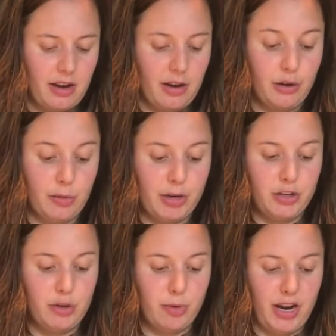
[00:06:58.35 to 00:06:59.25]
I don't know
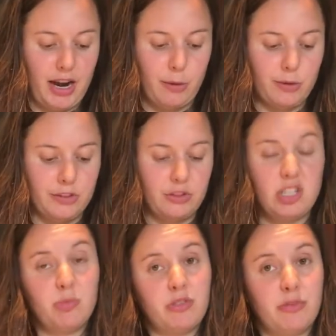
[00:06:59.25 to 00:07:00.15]
about you, but I wasn't
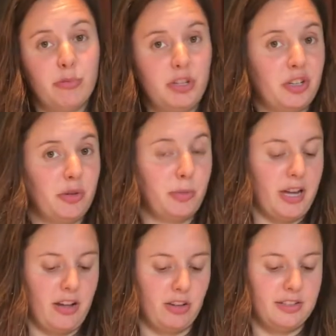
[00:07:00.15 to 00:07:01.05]
super familiar with what
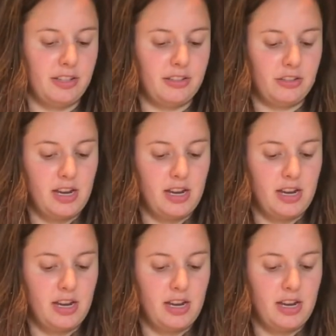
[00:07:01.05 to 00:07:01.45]
AlkaSeltzer